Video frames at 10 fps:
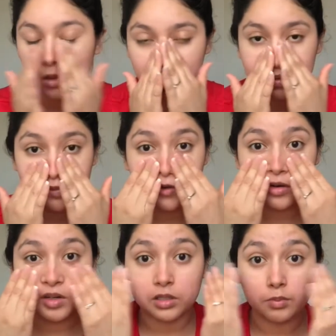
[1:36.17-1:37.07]
he's
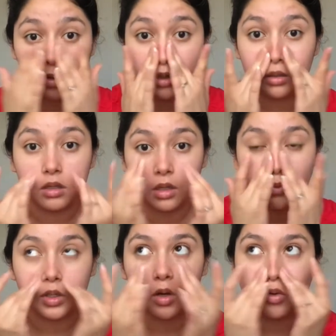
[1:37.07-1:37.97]
very smart. Like,
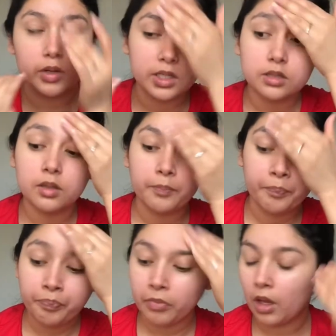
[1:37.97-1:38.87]
we always
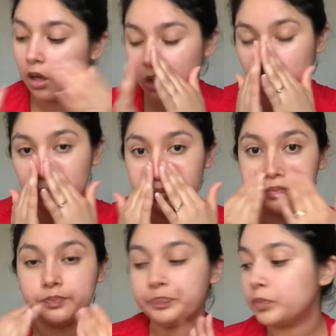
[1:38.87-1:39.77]

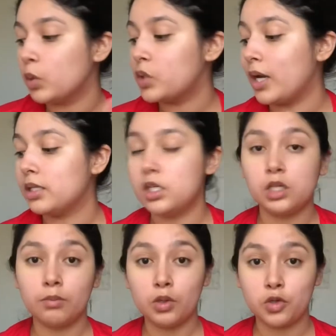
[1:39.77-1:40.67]
we try to teach
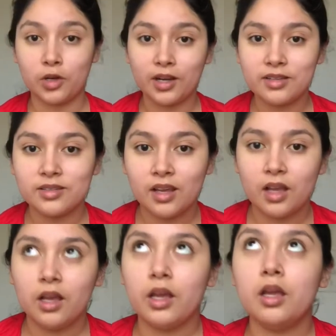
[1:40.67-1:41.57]
him new tricks.
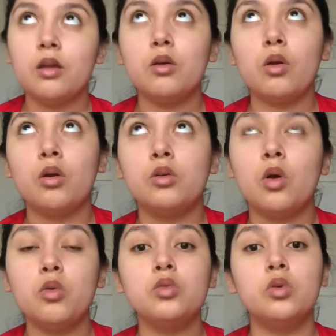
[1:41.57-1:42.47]
He
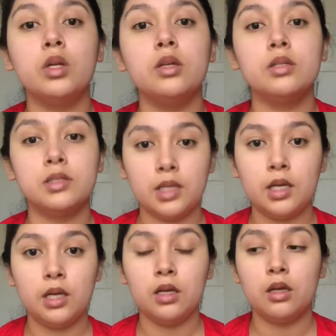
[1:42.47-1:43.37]
knows only
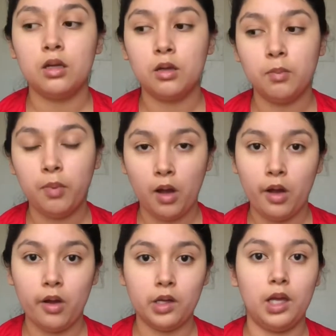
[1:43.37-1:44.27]
sit,
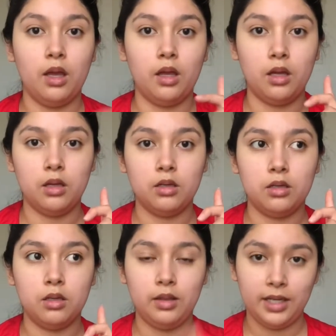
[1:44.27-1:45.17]
paw,
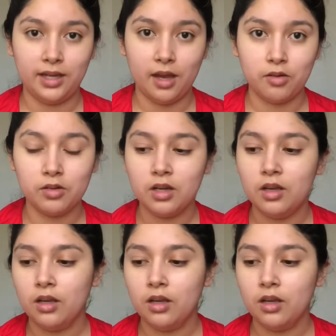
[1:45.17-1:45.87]
and lay down.